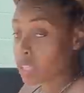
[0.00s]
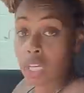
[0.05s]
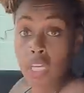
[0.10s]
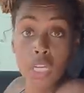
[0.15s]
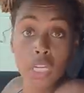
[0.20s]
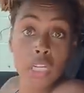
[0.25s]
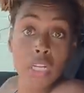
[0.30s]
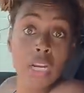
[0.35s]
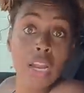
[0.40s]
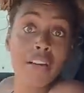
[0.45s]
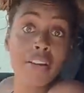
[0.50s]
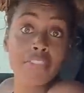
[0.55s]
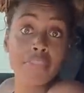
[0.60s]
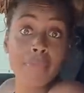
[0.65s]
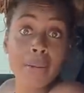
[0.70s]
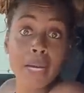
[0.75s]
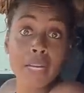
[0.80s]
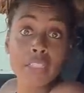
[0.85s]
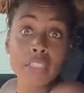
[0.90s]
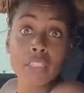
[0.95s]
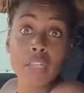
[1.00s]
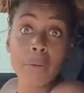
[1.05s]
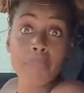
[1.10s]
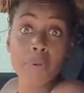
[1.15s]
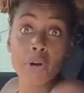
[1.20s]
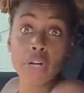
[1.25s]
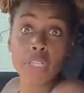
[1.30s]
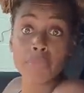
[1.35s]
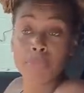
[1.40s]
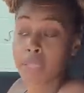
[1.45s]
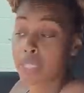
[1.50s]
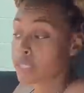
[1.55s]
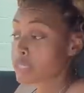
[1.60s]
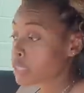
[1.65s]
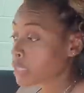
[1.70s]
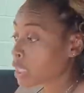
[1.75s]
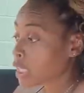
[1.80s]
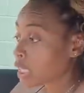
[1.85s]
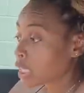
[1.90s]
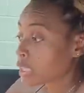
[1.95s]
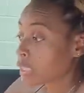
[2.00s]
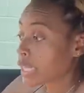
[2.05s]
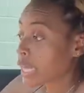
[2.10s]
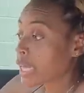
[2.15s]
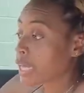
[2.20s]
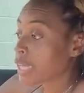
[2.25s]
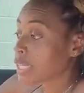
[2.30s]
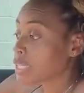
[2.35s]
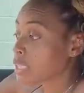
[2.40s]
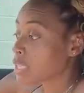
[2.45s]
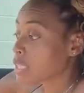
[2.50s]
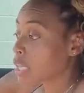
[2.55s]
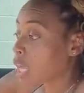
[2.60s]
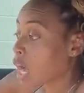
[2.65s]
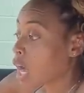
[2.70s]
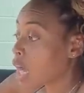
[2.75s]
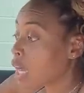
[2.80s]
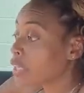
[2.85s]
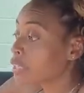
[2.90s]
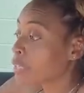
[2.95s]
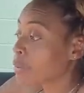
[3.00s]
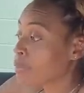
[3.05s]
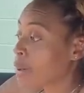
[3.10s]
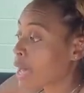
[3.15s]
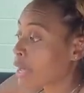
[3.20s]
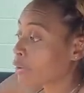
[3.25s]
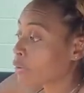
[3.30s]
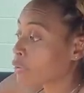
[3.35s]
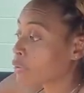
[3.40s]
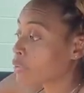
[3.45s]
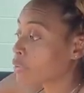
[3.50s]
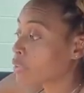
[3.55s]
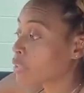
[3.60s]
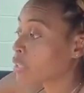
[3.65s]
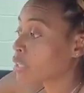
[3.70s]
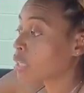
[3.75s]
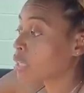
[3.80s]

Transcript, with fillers: the glove box compartment, there is on the panel